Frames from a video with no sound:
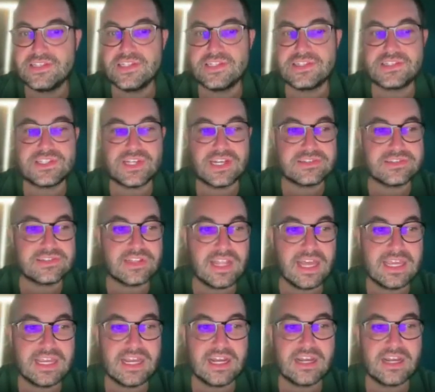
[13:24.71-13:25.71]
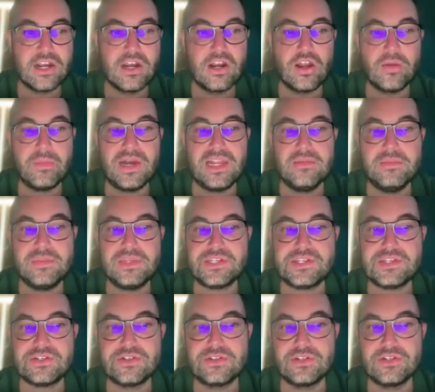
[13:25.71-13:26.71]
is just like a global
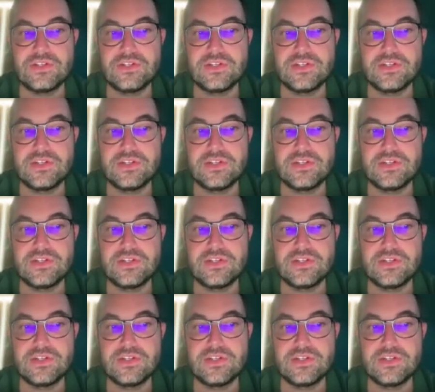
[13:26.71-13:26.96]
emission